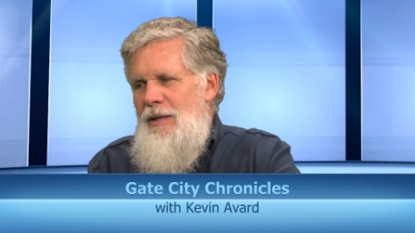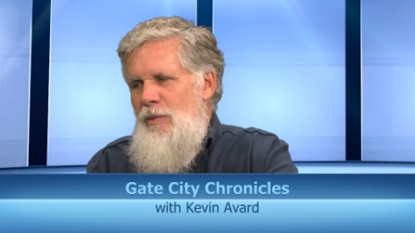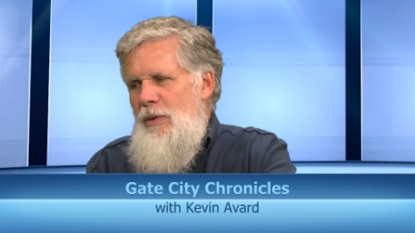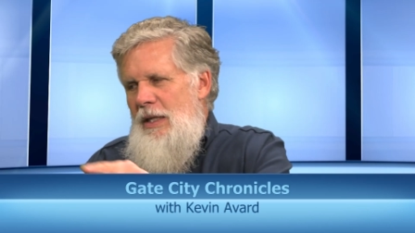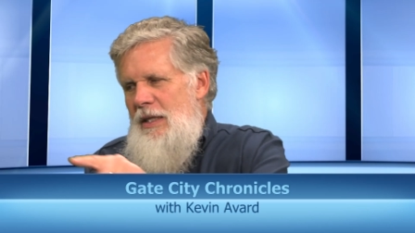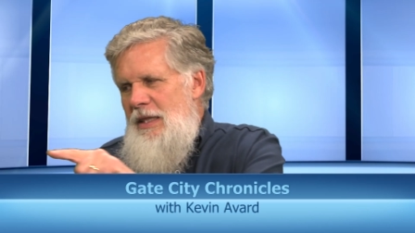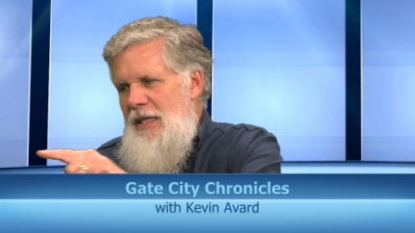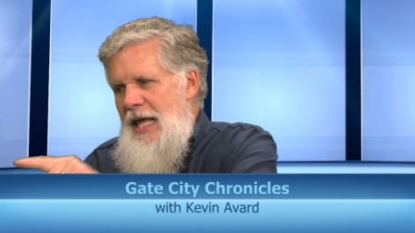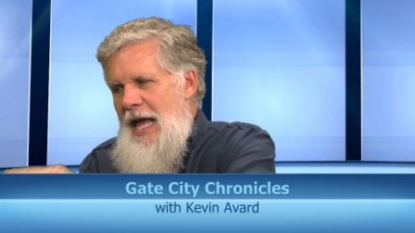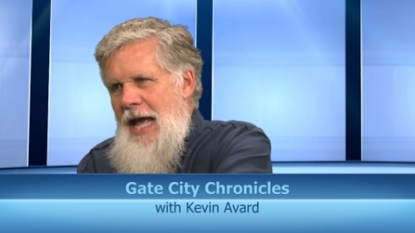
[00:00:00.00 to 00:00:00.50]

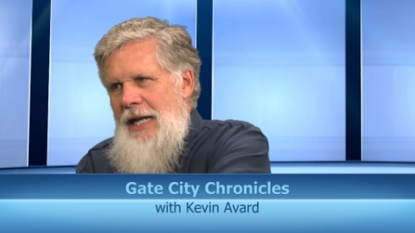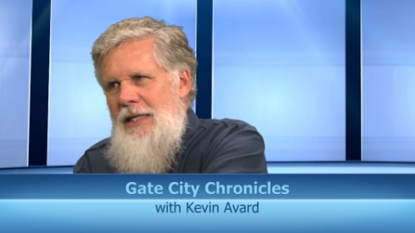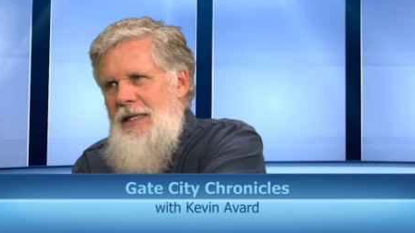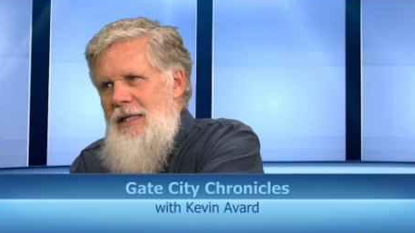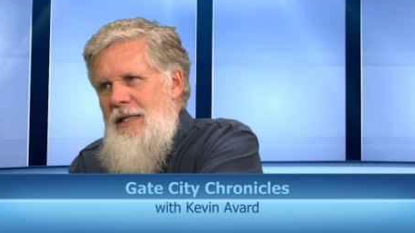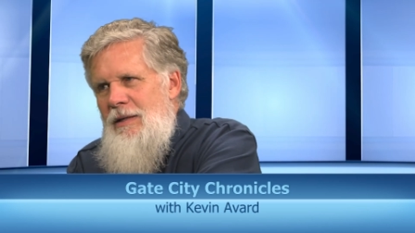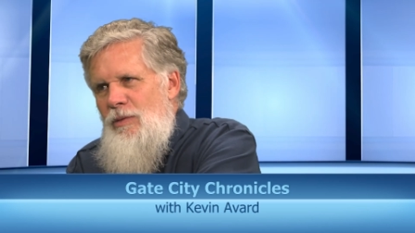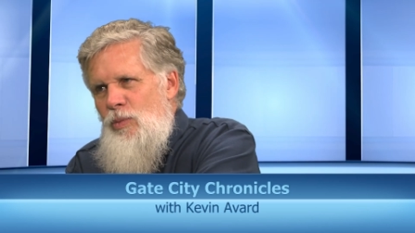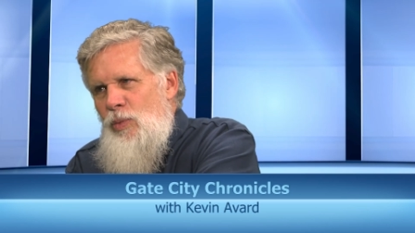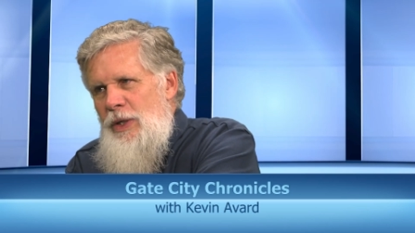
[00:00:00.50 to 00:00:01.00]
with that
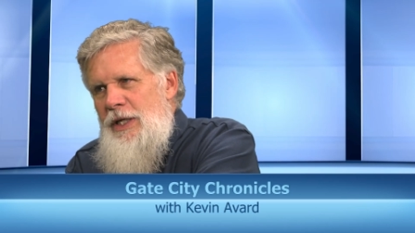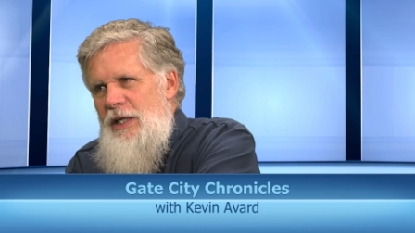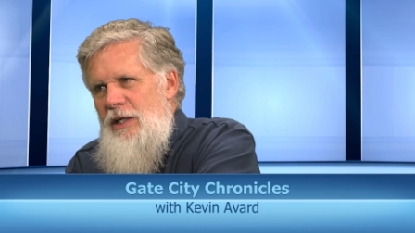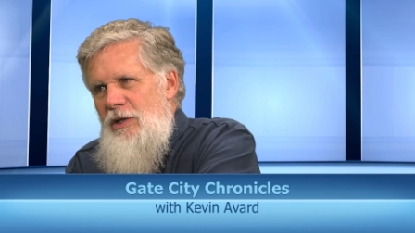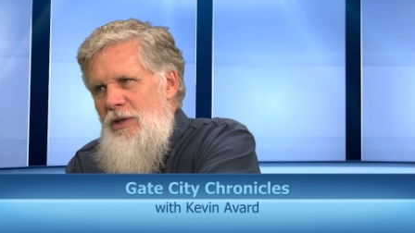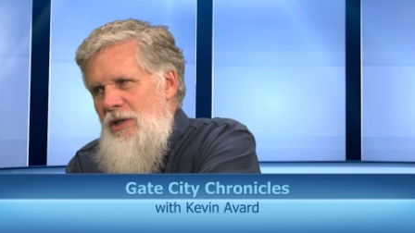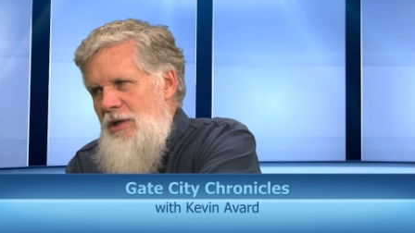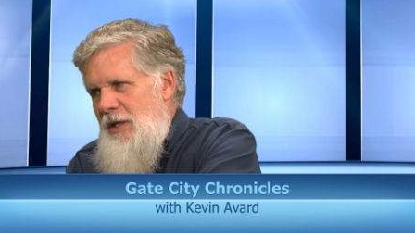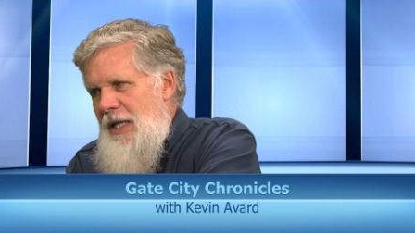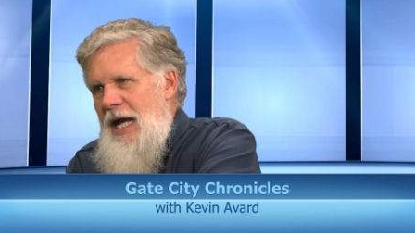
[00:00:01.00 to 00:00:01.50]

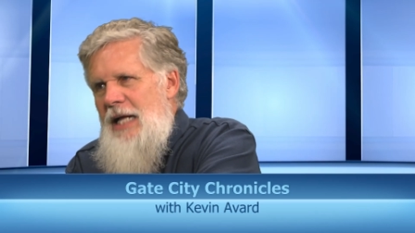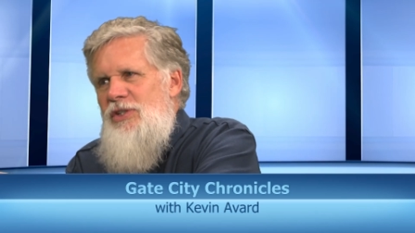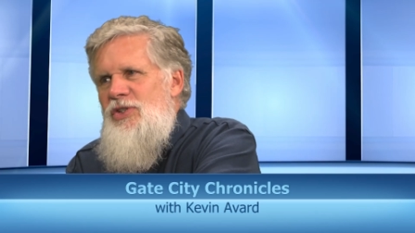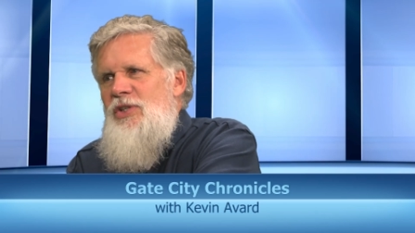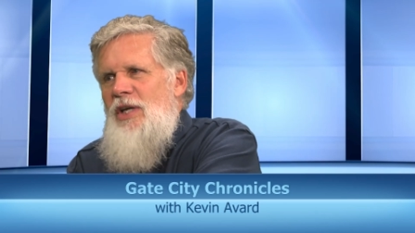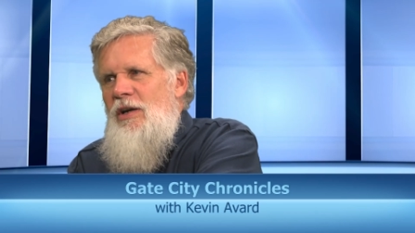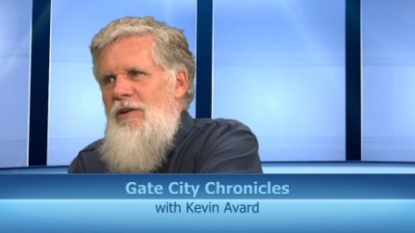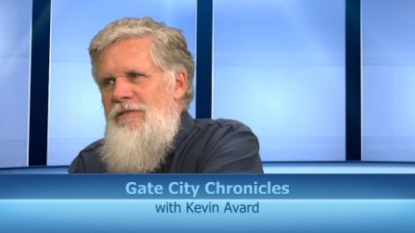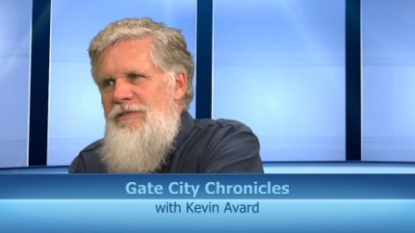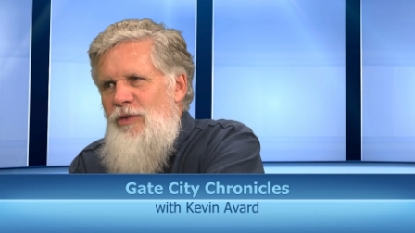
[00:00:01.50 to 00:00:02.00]
wheel or that
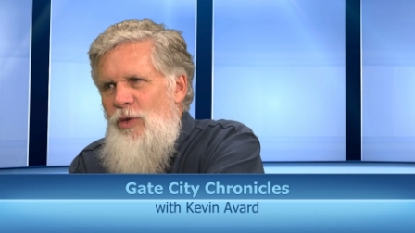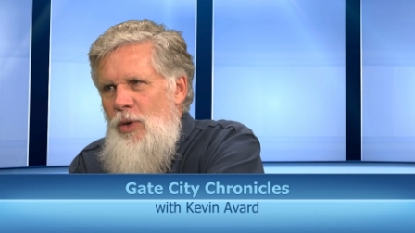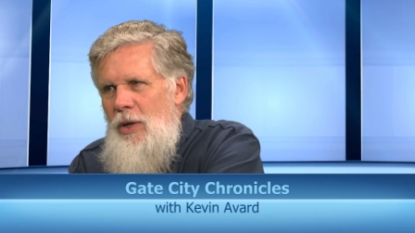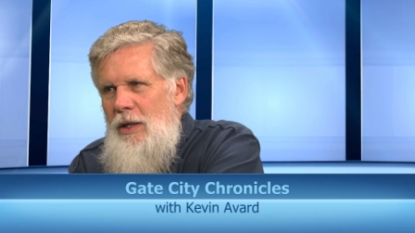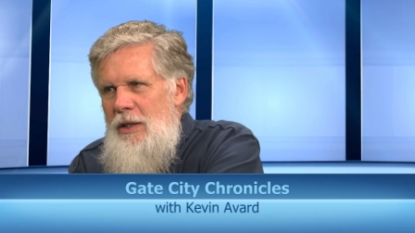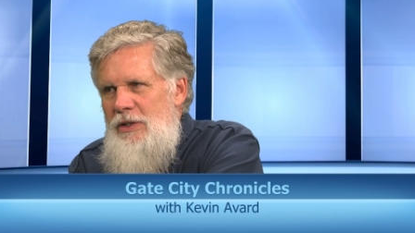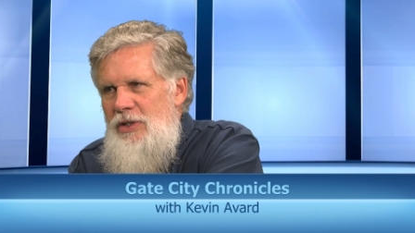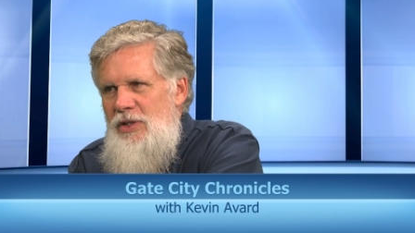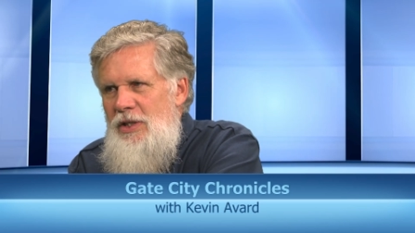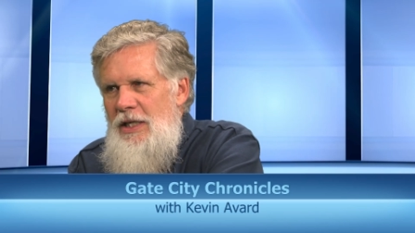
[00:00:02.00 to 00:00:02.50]
set of forks.